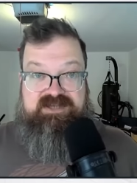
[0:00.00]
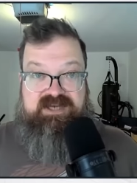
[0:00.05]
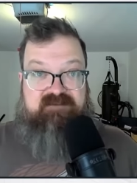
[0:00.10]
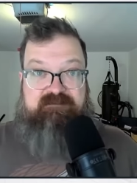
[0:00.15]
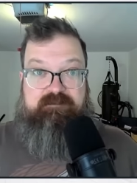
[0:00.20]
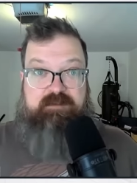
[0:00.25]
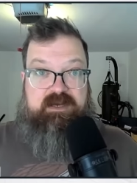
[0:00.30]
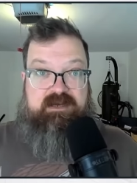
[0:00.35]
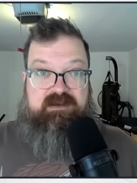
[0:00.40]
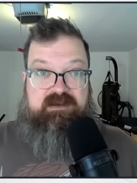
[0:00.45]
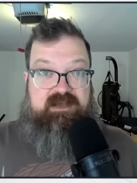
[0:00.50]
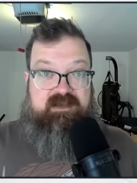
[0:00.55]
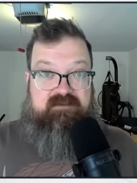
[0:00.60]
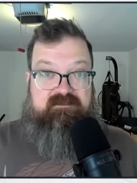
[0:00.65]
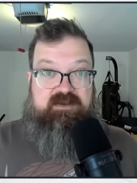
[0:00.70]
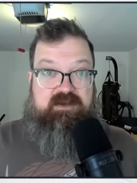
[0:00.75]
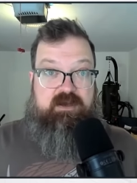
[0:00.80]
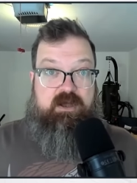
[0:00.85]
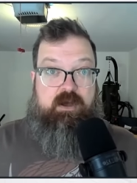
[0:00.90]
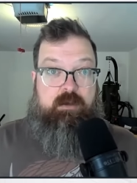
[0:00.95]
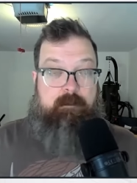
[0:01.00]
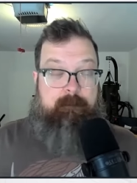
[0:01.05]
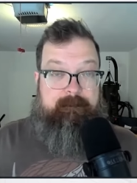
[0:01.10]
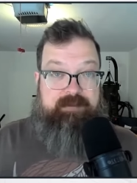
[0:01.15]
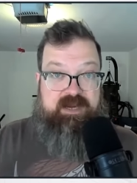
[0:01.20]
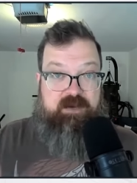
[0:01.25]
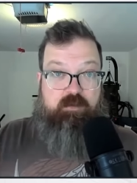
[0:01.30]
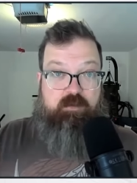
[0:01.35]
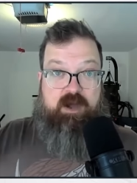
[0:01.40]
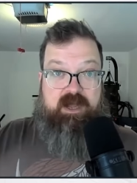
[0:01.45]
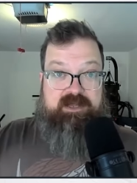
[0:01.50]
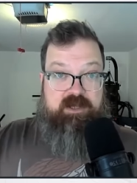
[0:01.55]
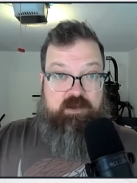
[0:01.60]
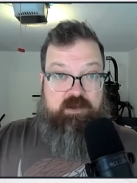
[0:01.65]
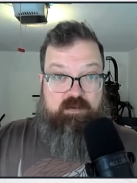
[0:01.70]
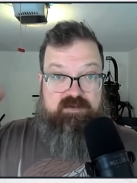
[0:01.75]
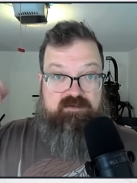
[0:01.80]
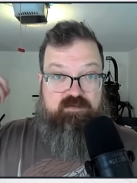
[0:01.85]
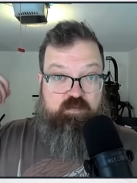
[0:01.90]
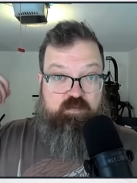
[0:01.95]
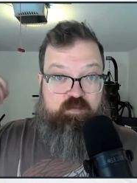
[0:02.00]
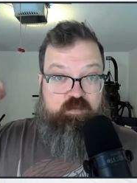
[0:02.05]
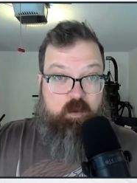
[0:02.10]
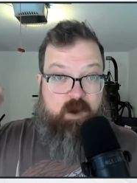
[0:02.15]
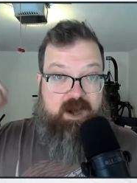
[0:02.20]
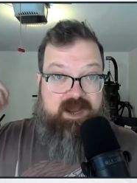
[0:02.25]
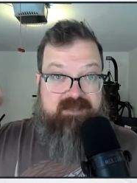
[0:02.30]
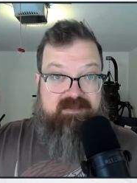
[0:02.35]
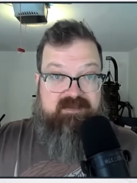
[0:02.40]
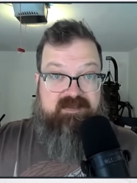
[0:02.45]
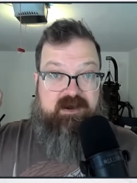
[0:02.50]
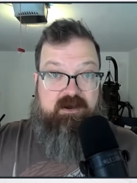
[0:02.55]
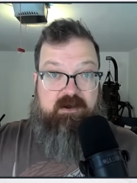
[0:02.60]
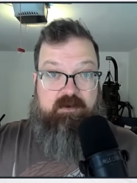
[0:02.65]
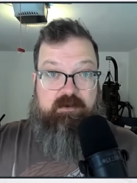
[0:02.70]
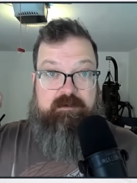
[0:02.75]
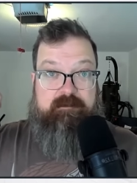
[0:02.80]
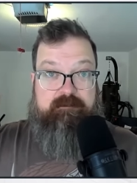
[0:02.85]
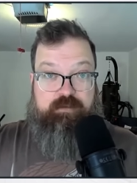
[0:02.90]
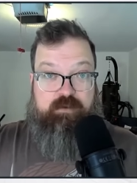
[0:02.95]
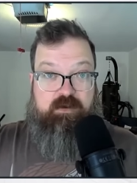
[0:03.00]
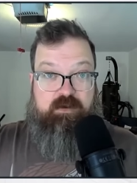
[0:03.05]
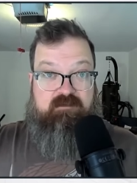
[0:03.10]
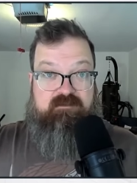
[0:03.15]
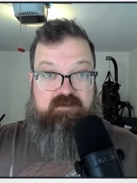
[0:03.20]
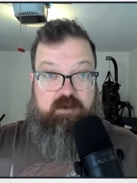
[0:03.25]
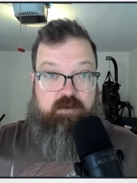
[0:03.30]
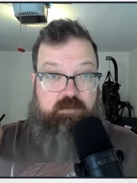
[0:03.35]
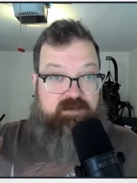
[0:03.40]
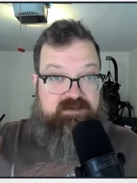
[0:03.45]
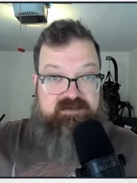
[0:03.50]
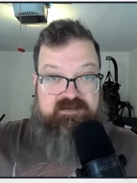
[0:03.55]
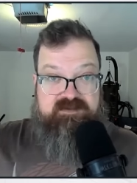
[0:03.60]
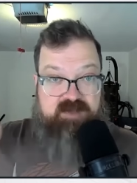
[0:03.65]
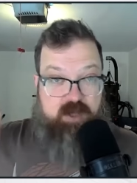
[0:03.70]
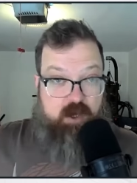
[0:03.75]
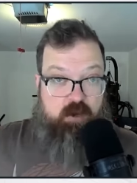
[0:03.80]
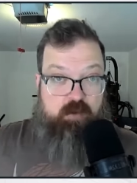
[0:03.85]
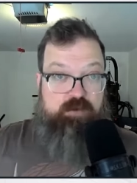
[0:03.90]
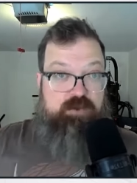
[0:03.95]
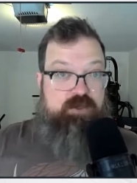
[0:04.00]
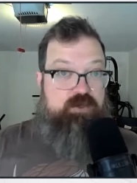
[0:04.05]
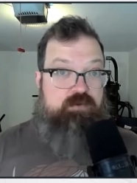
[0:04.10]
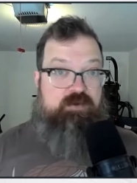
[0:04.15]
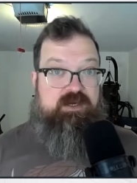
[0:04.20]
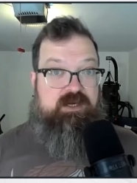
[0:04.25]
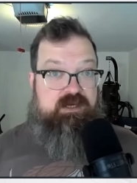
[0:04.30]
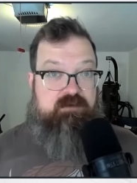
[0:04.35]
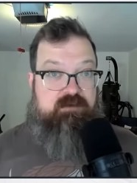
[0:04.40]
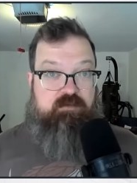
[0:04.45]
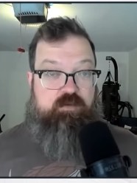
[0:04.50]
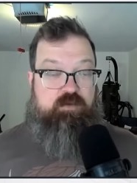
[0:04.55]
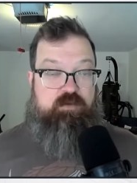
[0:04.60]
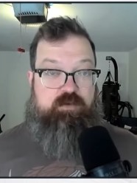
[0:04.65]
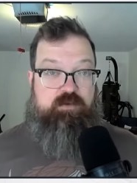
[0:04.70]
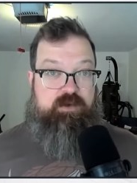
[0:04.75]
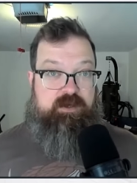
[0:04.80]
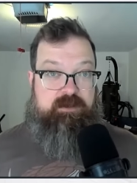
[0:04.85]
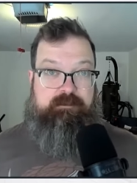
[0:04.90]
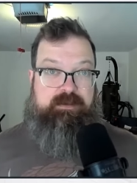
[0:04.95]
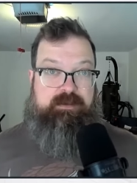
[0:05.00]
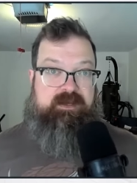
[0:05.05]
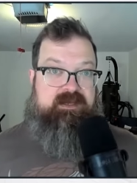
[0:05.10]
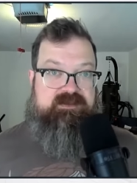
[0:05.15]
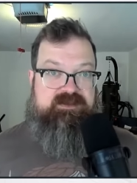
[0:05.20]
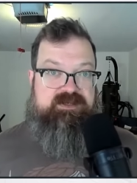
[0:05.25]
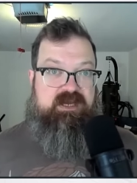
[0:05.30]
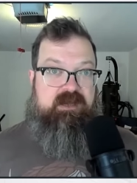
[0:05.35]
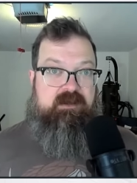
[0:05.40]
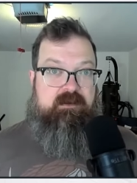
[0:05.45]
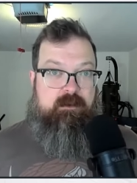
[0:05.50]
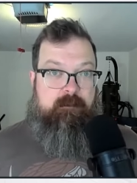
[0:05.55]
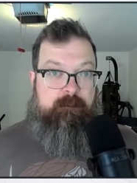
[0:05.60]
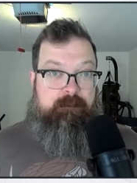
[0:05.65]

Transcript: achievement given B Y U is right there in Provo with its own unique recruiting pitch.